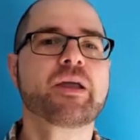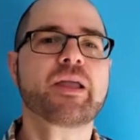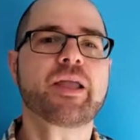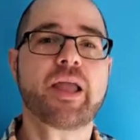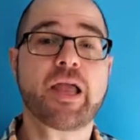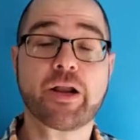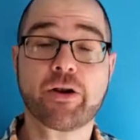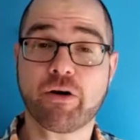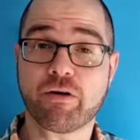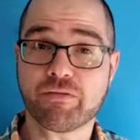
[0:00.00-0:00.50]

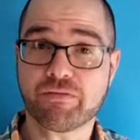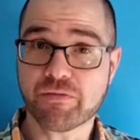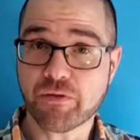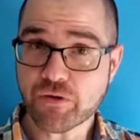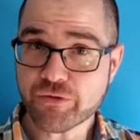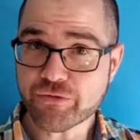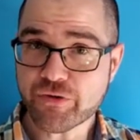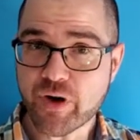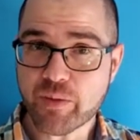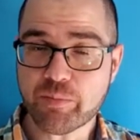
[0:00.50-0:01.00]
And our
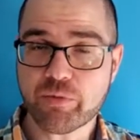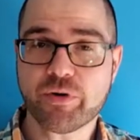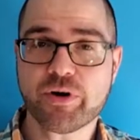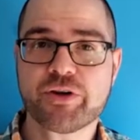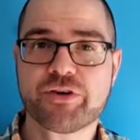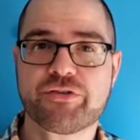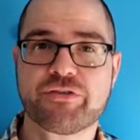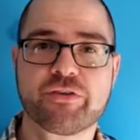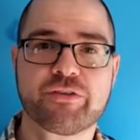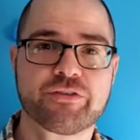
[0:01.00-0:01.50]
first
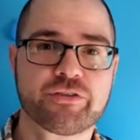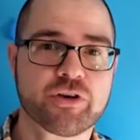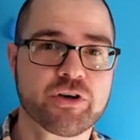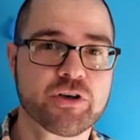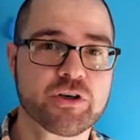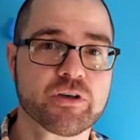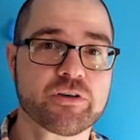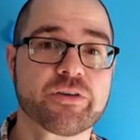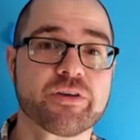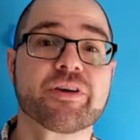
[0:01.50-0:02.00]
operation is
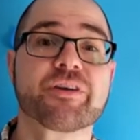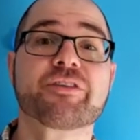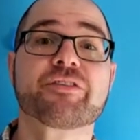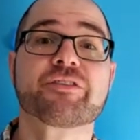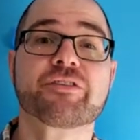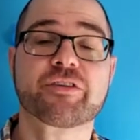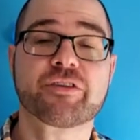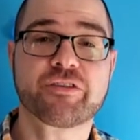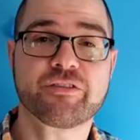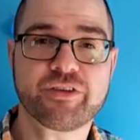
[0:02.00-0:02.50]
called
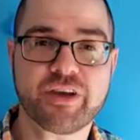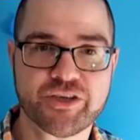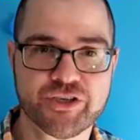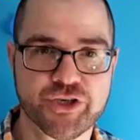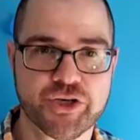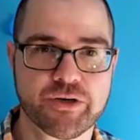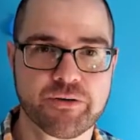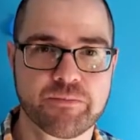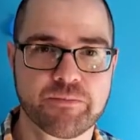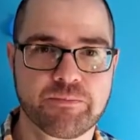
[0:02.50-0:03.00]

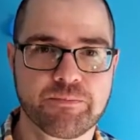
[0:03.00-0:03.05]
succession.